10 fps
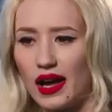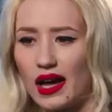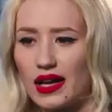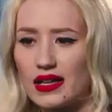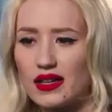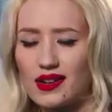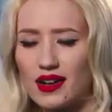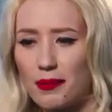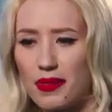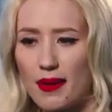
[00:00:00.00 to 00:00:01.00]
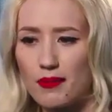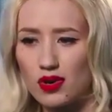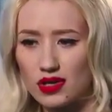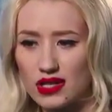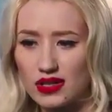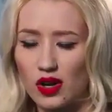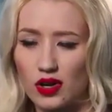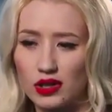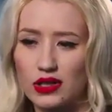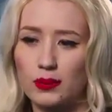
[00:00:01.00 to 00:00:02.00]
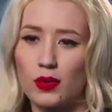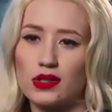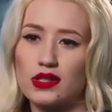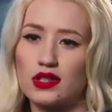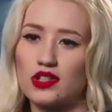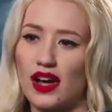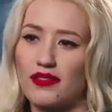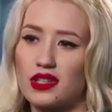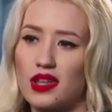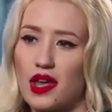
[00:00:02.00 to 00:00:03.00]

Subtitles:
I got up that morning, early in the morning, to drive to the